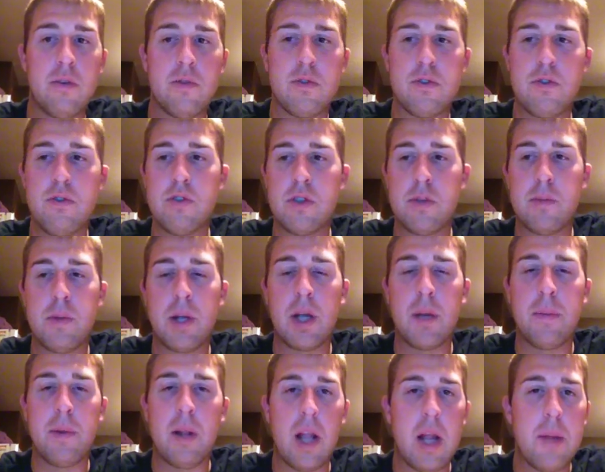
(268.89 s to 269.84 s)
students
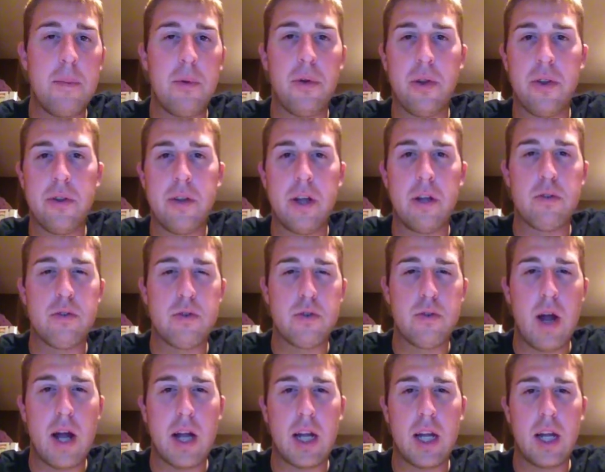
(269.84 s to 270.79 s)
becoming labeled and things with
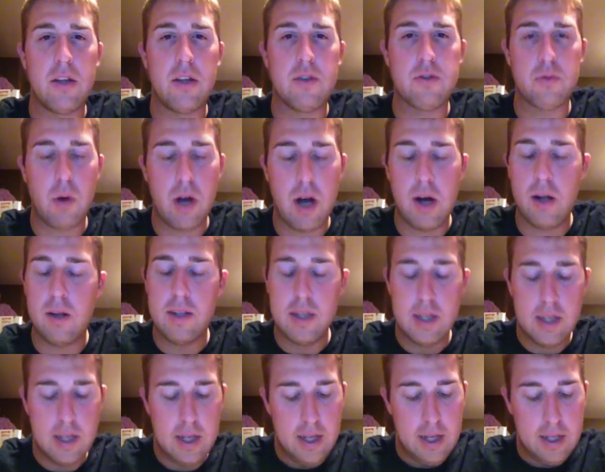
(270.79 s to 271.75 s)
tracking as well
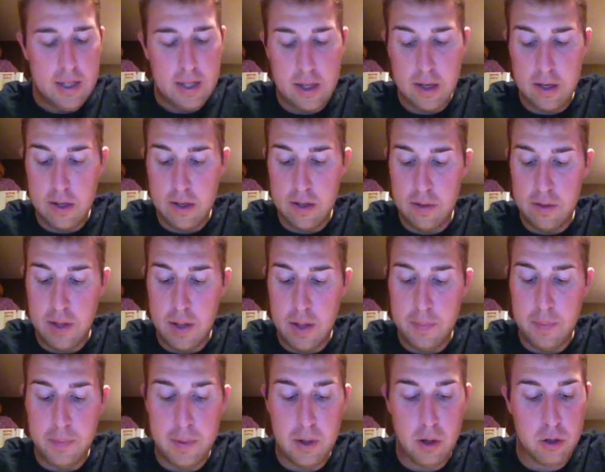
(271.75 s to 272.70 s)
that
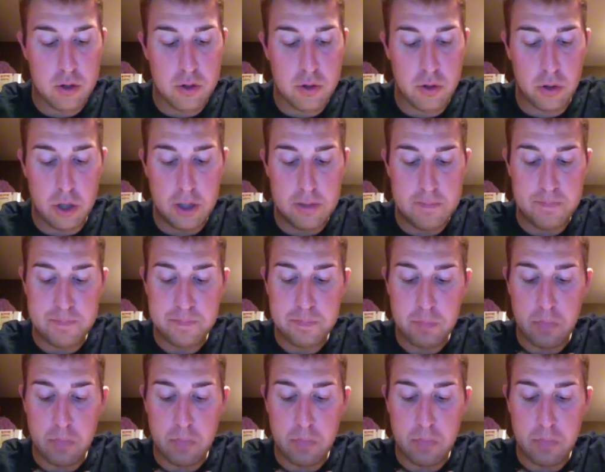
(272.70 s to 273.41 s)
maybe aren't so good.